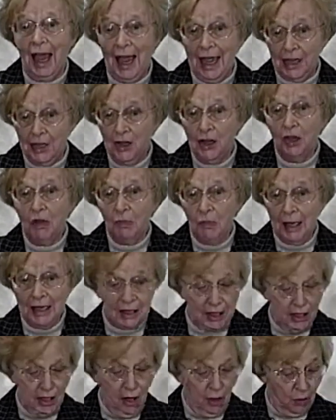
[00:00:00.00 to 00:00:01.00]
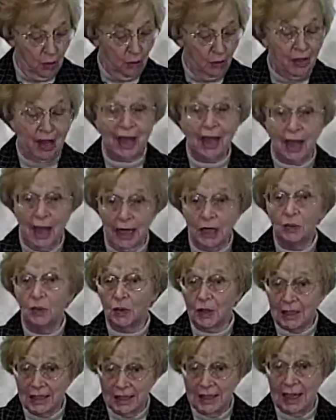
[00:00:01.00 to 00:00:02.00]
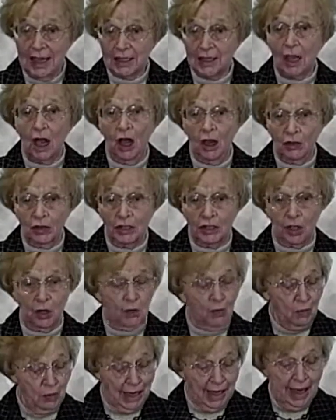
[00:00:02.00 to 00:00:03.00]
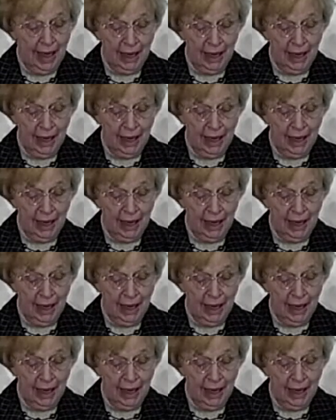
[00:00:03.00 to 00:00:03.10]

And you must know that God's Word says also